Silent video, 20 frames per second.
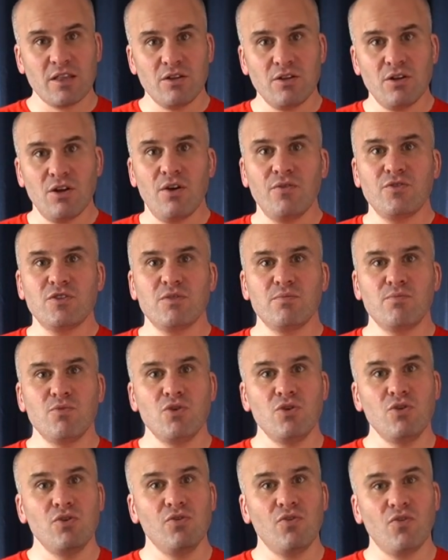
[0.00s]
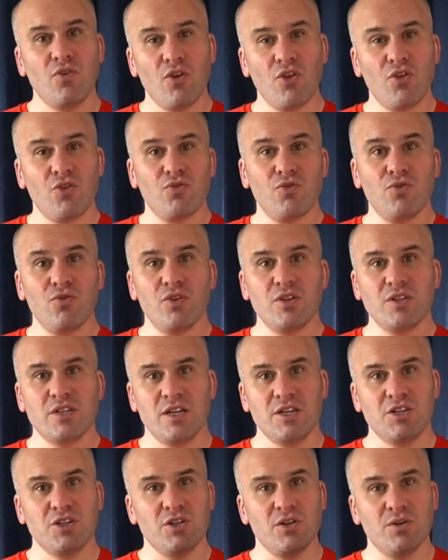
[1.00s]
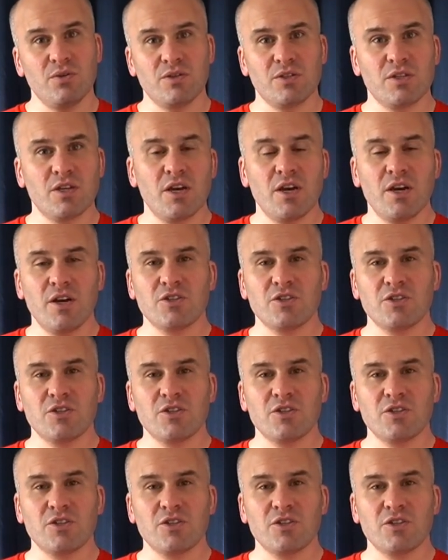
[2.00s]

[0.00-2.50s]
nerve to move through the tissues.